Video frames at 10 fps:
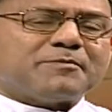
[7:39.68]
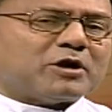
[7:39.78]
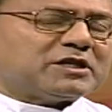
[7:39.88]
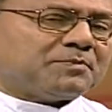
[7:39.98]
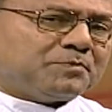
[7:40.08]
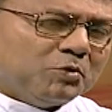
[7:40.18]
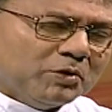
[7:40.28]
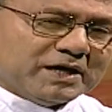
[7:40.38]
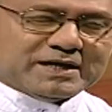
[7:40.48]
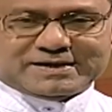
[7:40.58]
about the
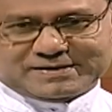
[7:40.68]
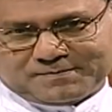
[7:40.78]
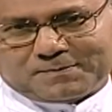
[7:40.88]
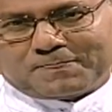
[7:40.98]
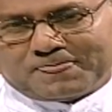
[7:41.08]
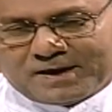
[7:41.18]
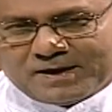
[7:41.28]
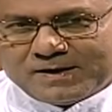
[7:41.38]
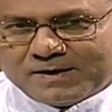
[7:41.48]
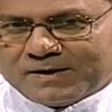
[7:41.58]
poor,
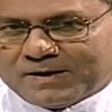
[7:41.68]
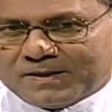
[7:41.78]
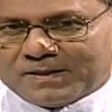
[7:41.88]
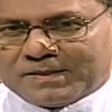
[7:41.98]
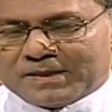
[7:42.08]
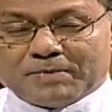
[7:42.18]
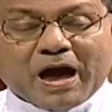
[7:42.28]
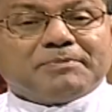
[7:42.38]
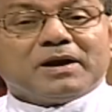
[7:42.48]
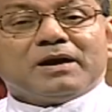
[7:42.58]
the
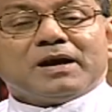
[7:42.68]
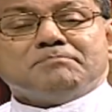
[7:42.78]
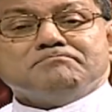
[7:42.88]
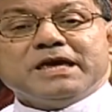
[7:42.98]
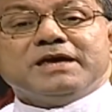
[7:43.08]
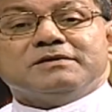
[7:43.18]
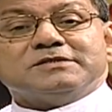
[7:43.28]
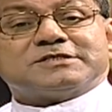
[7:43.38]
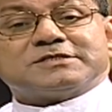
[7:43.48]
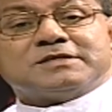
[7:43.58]
Bible
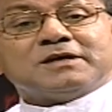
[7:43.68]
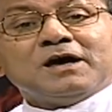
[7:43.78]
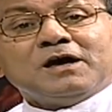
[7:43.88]
means